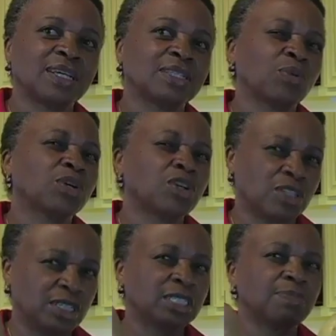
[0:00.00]
as we cook
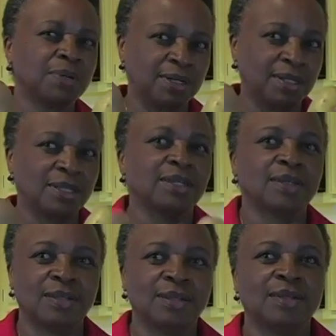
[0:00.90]
the spud.
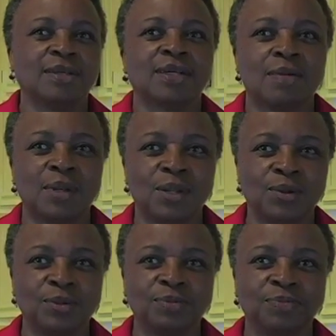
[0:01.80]
Come along.